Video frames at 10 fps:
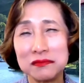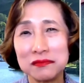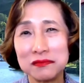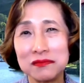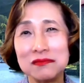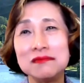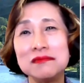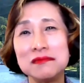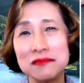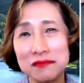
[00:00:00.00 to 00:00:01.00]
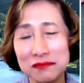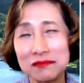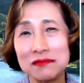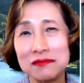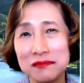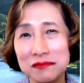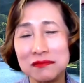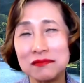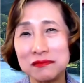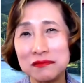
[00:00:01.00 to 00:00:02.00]

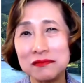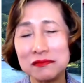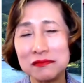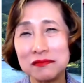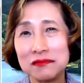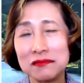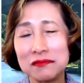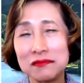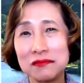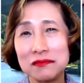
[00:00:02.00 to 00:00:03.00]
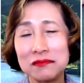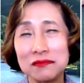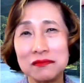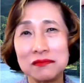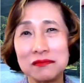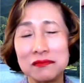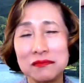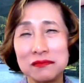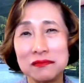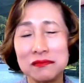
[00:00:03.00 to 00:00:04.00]

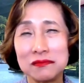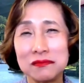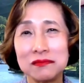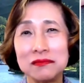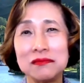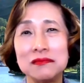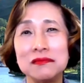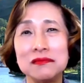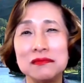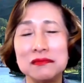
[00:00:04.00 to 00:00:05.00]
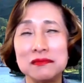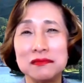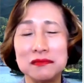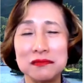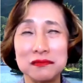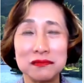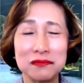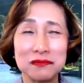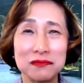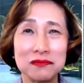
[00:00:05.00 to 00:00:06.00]

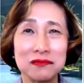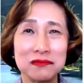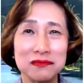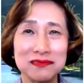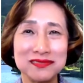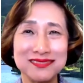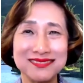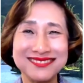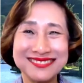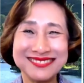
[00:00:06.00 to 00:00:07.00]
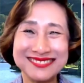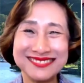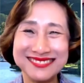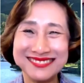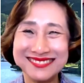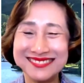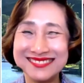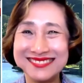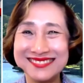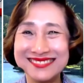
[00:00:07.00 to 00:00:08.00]
The person shown says nothing.